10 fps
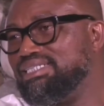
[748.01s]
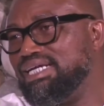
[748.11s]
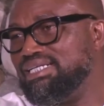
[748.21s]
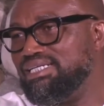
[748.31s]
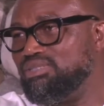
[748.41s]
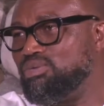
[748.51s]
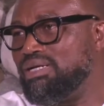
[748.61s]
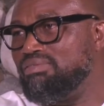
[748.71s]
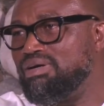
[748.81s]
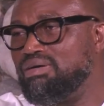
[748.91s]
Sundays,
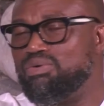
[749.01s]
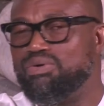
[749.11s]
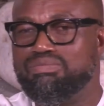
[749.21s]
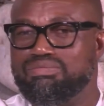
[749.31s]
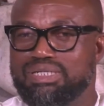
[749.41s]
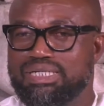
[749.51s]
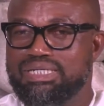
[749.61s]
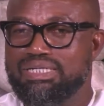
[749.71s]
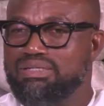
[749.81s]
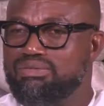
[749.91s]
whenever I'm home.
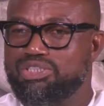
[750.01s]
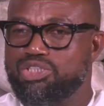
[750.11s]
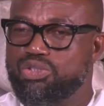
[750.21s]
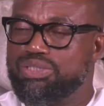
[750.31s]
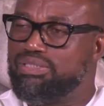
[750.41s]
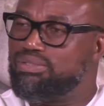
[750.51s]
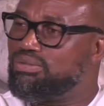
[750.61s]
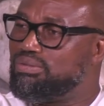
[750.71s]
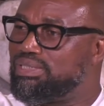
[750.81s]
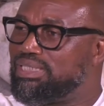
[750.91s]
We tune
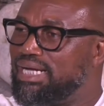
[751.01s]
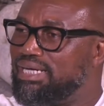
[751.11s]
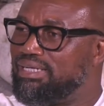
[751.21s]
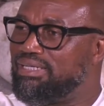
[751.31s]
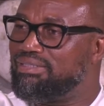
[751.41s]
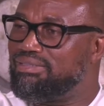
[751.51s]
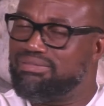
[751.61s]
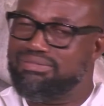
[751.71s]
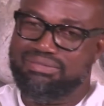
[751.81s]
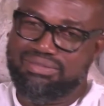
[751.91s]
into
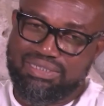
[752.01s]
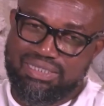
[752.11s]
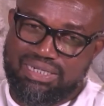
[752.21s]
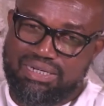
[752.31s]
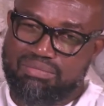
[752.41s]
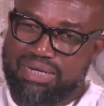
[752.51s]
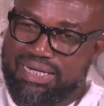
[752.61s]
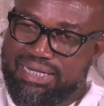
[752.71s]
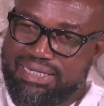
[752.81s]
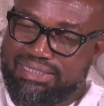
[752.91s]
Italian. My
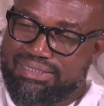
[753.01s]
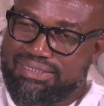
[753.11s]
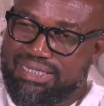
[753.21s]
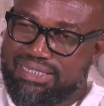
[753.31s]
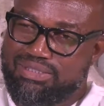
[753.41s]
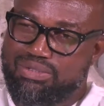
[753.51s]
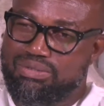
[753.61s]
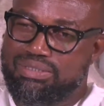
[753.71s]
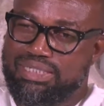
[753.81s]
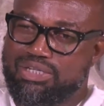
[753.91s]
kids,
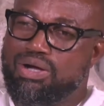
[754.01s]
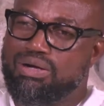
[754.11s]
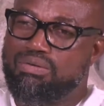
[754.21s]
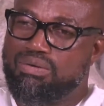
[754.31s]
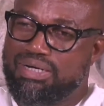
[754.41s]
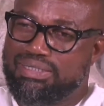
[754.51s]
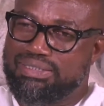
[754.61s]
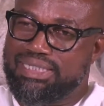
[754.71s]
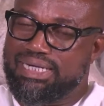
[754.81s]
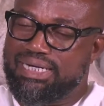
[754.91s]
the younger
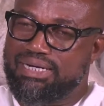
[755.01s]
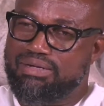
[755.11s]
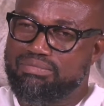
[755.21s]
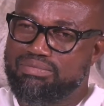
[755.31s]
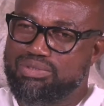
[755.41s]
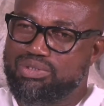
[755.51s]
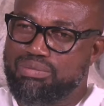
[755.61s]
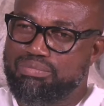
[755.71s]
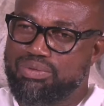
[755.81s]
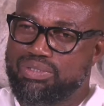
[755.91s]
ones,
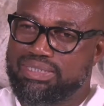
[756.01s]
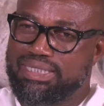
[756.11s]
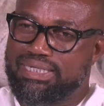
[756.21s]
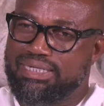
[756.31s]
support